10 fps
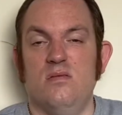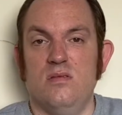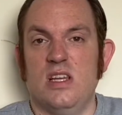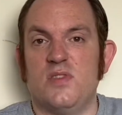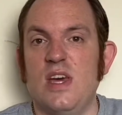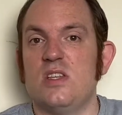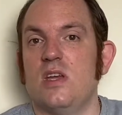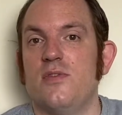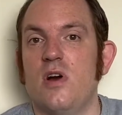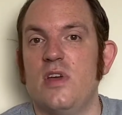let's face it,
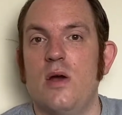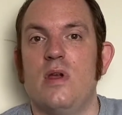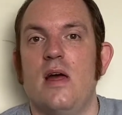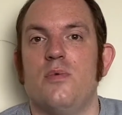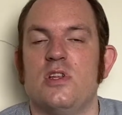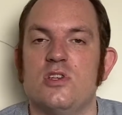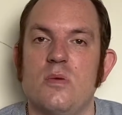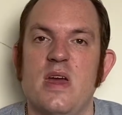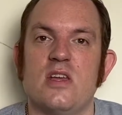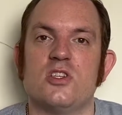if you've got the OLED, which is the
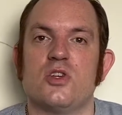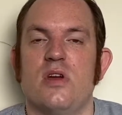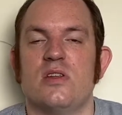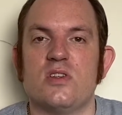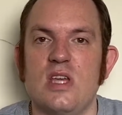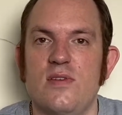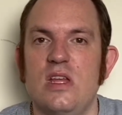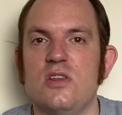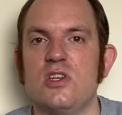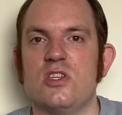biggest screen at 7
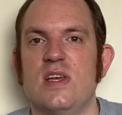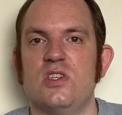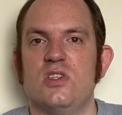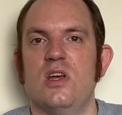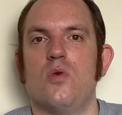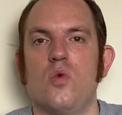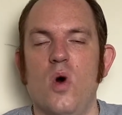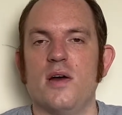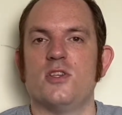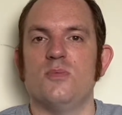inches, that's still
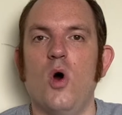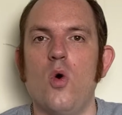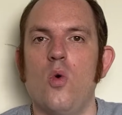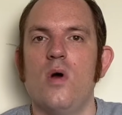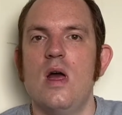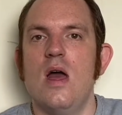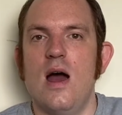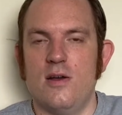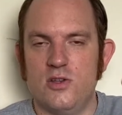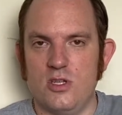quite small,
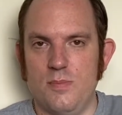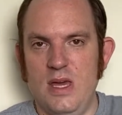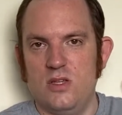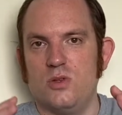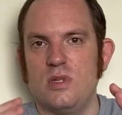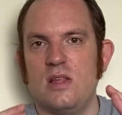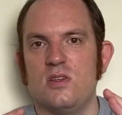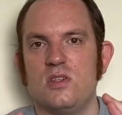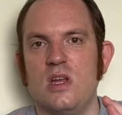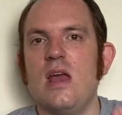and because of the pixel
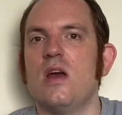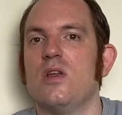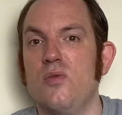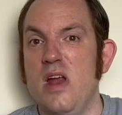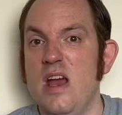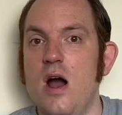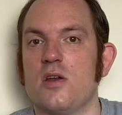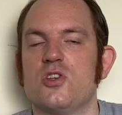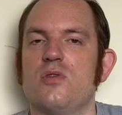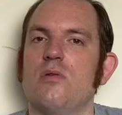density, you really are
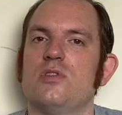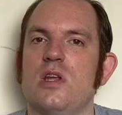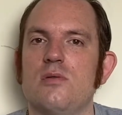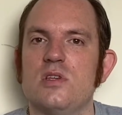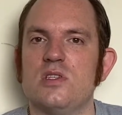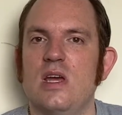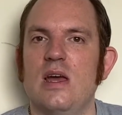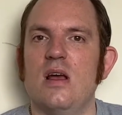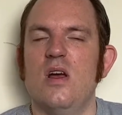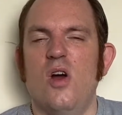going to struggle to notice it.
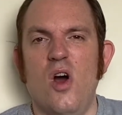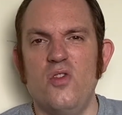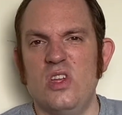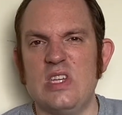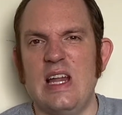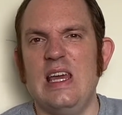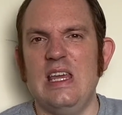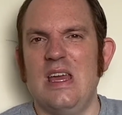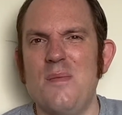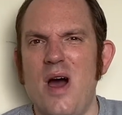On your telly,
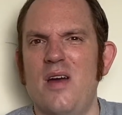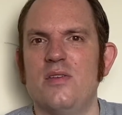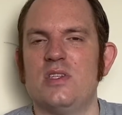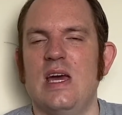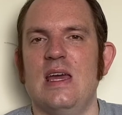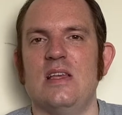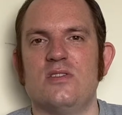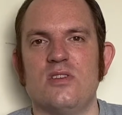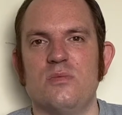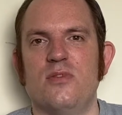you might say it
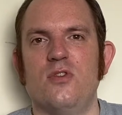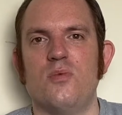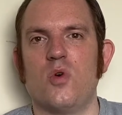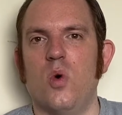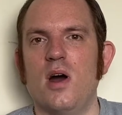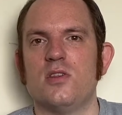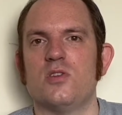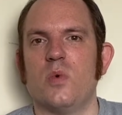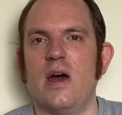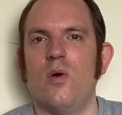doesn't perform quite
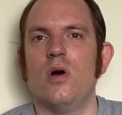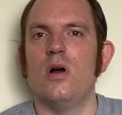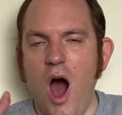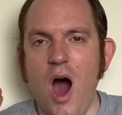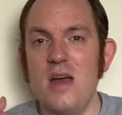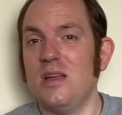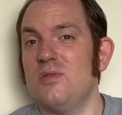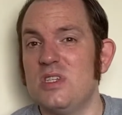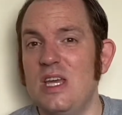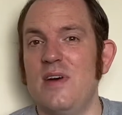as well, I
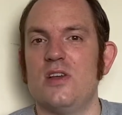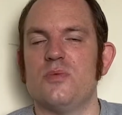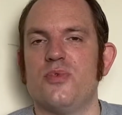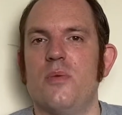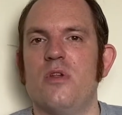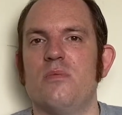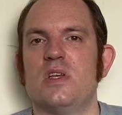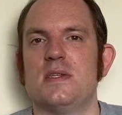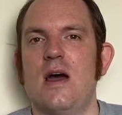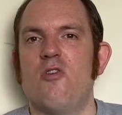don't see that as a problem
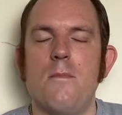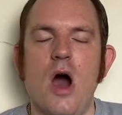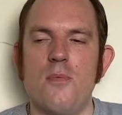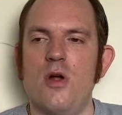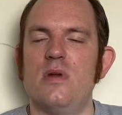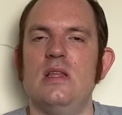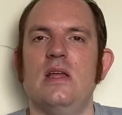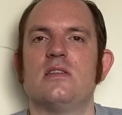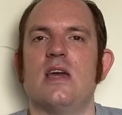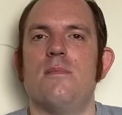myself, but I probably
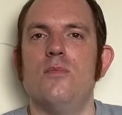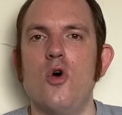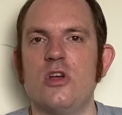need to get more